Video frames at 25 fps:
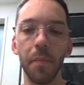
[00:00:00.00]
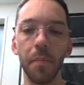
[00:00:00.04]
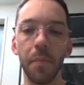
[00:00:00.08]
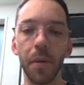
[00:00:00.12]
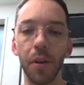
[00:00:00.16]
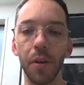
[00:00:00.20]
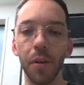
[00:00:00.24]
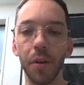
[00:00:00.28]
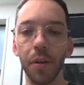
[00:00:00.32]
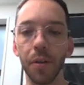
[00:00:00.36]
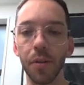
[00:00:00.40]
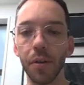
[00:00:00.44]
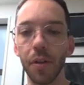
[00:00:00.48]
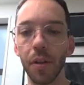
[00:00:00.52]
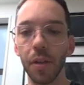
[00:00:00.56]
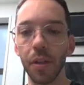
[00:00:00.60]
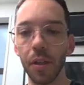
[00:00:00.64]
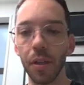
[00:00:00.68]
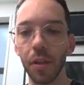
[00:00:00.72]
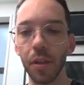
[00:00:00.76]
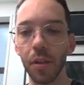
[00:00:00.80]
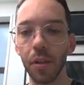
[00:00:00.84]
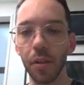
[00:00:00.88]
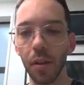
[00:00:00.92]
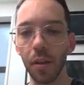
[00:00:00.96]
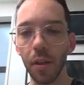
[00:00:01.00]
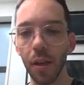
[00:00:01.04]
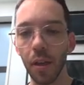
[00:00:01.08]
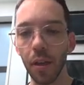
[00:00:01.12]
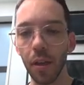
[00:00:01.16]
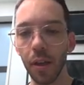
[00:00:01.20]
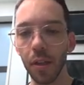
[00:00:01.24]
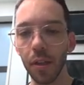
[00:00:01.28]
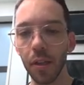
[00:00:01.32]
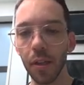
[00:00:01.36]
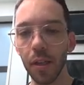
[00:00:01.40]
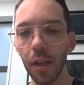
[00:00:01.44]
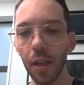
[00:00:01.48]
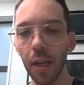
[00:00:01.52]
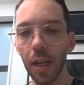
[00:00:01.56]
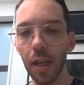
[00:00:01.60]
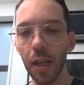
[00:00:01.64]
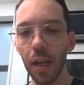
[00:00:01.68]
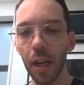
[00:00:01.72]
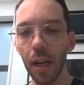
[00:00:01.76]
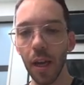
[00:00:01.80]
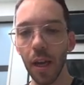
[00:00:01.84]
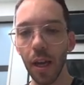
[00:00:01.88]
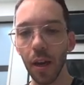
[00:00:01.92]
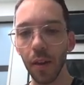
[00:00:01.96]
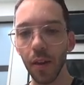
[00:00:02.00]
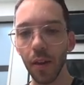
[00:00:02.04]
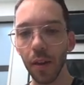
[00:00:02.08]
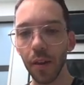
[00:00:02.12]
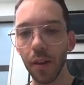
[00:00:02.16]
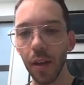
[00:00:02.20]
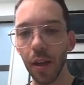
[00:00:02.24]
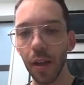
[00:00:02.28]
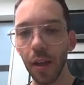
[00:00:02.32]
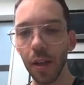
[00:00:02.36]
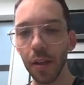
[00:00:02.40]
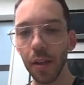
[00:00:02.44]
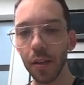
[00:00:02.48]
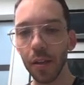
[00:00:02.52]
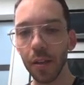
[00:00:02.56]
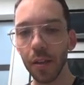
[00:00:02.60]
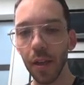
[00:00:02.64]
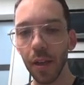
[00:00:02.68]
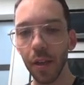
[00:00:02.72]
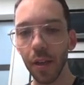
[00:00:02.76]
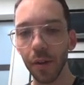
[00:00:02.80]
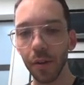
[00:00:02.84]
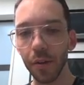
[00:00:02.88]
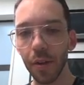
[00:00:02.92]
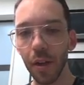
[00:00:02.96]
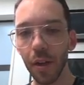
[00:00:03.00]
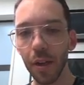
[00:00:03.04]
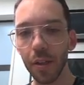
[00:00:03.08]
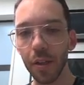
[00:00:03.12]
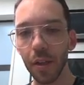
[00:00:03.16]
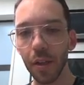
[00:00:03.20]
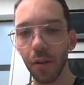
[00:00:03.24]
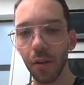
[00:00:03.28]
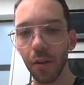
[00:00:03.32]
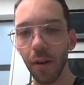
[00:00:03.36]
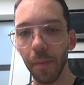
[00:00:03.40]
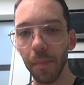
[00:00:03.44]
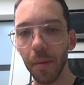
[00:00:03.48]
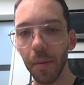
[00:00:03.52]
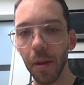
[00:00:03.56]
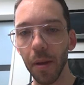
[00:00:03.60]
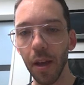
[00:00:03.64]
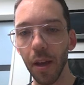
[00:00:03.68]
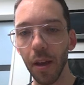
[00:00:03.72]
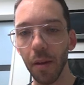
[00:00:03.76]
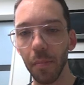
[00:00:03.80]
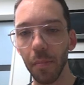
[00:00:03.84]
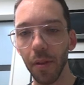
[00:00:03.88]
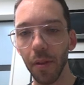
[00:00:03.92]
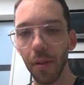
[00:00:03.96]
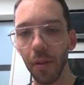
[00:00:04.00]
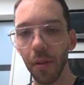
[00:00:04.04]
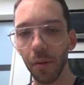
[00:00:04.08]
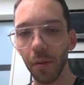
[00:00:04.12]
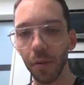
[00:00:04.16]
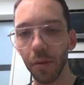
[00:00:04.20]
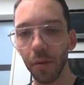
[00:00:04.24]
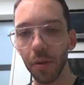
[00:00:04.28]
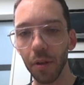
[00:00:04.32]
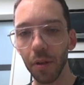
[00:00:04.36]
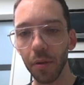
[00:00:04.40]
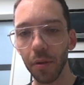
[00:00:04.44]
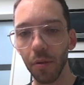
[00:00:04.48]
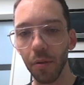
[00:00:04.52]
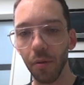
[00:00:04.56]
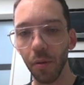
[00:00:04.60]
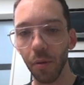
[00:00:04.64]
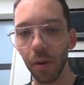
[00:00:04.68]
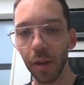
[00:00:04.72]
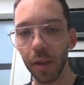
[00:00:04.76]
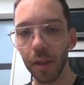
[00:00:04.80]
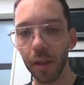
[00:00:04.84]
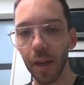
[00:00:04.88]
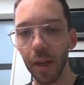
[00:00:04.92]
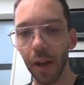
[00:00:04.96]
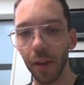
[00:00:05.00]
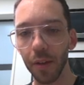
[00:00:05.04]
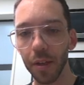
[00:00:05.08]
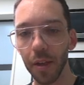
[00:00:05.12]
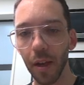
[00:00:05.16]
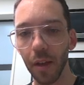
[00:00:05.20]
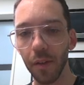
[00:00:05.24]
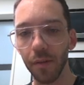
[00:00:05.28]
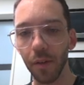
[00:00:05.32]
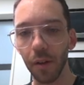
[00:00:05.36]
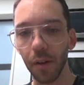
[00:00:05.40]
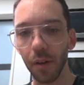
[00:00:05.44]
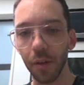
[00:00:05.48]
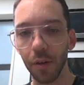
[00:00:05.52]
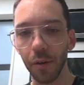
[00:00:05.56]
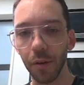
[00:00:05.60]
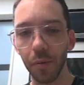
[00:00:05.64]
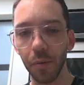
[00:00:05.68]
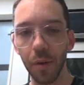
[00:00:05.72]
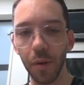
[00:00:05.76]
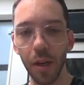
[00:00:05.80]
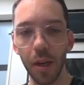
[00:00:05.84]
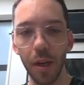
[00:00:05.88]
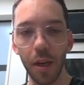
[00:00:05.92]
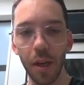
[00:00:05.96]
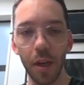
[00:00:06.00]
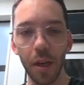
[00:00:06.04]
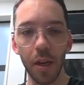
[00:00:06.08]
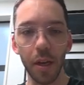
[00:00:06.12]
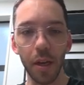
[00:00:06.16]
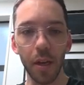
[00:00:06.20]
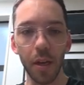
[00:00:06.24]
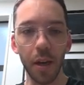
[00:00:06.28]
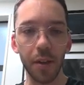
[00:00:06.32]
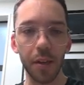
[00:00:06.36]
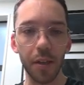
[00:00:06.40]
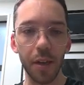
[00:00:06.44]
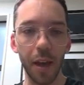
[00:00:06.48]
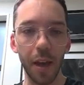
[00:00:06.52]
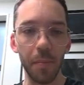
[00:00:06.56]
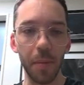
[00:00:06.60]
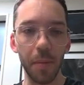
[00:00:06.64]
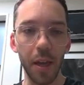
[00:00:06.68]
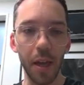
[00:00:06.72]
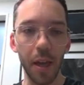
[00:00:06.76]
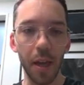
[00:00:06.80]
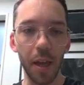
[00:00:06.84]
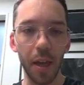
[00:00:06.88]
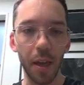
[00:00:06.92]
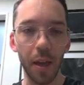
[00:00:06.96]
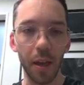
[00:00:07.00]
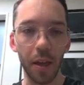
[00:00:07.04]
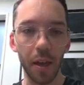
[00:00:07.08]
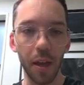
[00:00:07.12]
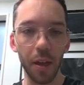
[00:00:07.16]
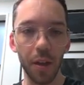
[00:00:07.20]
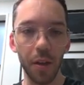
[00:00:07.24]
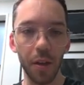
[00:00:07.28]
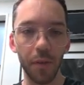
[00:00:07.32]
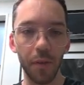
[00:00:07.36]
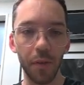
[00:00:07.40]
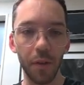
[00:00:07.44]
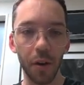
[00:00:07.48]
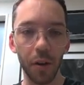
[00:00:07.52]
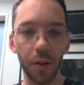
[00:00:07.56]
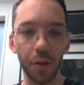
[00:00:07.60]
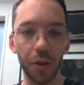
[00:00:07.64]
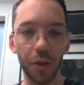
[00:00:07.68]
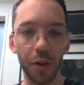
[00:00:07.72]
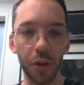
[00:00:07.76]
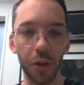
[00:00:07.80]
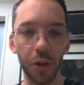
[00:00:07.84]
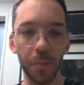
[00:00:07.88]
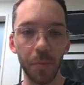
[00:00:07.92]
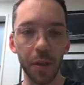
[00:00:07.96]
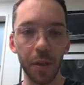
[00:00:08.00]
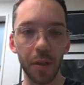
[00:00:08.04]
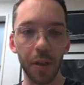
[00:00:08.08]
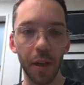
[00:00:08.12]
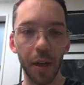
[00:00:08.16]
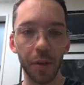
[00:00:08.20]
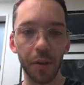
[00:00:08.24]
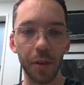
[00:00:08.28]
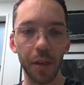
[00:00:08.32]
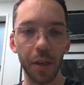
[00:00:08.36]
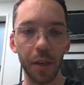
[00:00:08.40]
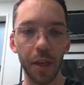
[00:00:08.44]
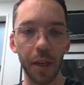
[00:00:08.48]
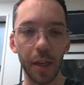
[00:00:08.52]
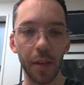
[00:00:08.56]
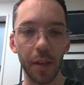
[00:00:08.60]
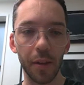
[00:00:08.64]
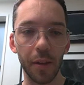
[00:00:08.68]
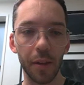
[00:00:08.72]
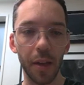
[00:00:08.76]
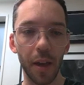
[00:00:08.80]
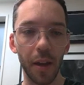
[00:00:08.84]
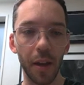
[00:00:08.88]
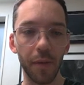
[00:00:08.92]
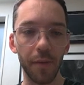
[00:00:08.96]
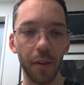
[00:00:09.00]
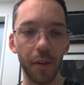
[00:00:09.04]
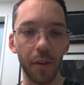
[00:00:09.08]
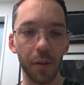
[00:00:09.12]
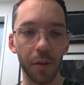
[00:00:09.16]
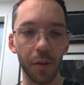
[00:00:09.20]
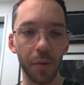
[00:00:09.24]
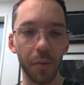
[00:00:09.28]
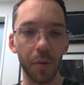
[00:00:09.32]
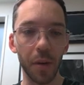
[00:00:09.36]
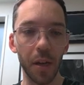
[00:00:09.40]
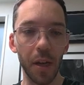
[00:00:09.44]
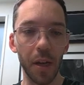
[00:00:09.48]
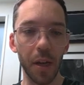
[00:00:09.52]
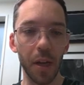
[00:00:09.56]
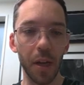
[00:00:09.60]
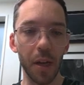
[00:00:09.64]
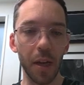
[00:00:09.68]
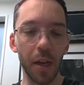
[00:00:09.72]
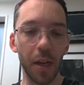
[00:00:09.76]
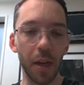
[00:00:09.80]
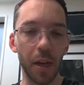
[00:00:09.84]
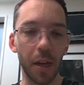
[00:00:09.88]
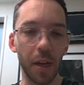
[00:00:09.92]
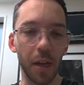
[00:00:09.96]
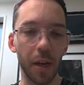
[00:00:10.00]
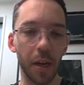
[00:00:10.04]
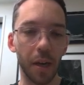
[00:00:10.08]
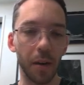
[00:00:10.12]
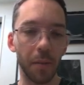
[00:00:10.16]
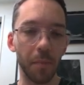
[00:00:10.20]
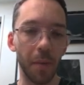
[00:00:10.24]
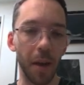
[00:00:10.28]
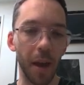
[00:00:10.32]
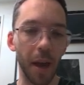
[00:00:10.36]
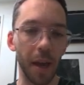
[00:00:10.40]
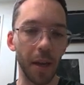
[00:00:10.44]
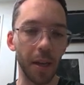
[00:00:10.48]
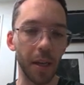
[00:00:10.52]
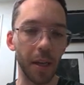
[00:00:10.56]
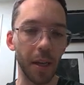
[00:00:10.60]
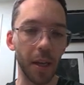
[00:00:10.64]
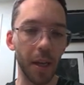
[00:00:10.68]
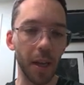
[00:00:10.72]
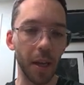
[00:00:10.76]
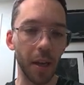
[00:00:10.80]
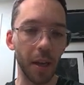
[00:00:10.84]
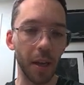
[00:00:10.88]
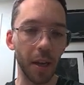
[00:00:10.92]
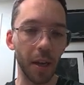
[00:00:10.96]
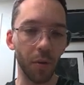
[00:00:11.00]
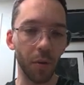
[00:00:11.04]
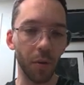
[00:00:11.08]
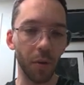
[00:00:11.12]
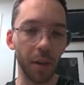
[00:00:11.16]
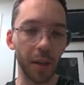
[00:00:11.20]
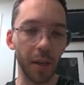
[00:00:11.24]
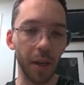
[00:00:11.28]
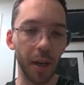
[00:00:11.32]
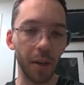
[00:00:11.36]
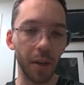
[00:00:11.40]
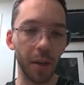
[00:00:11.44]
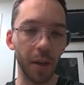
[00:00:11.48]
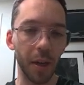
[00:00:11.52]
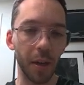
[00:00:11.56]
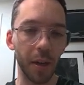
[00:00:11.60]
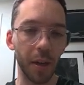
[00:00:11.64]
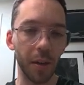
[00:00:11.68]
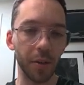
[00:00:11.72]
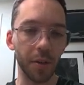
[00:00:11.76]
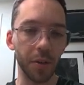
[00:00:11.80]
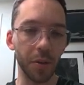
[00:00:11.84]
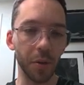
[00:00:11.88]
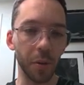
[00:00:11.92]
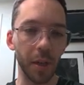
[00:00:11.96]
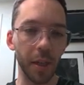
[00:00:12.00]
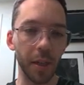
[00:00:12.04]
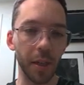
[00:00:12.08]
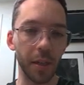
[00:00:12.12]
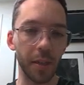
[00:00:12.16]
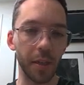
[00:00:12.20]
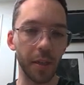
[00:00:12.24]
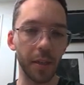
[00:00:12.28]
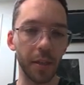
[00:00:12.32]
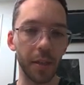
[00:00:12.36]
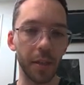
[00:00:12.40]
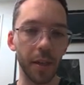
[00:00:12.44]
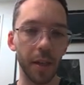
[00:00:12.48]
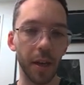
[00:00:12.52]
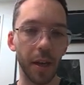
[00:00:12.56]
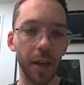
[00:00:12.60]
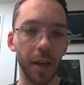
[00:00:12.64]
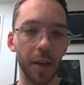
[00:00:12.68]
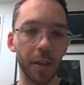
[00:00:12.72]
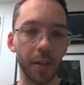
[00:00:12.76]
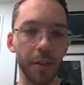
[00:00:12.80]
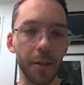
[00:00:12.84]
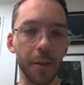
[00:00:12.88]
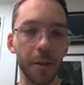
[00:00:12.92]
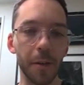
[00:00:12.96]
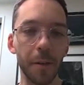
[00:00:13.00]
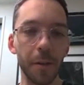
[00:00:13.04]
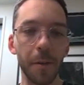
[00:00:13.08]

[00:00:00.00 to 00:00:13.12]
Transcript: because you can see here that these cells, yes, they're up here, but they're also crawling down this hair follicle. And same here. Here you've got tumor cells sitting in this hair follicle and here, crawling down here. This is all SCCIS.